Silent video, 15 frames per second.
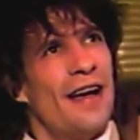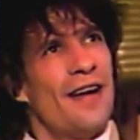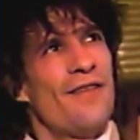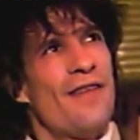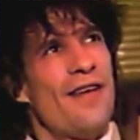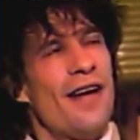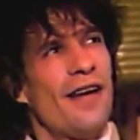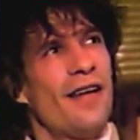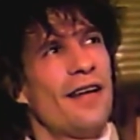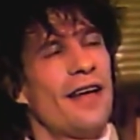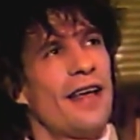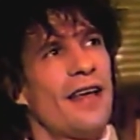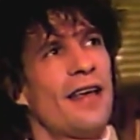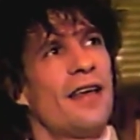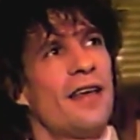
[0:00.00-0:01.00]
Well,
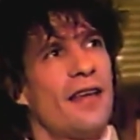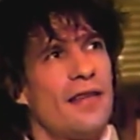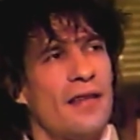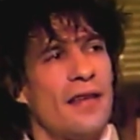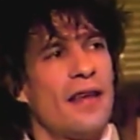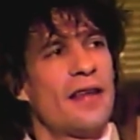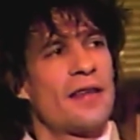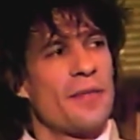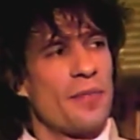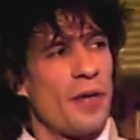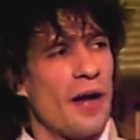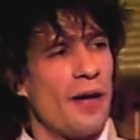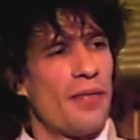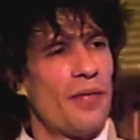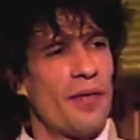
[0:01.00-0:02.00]
it's a
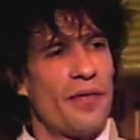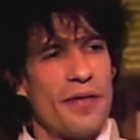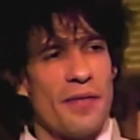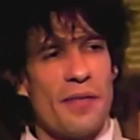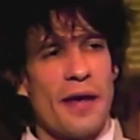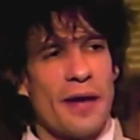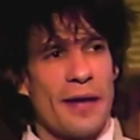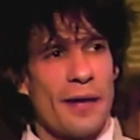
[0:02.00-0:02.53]
problem if you make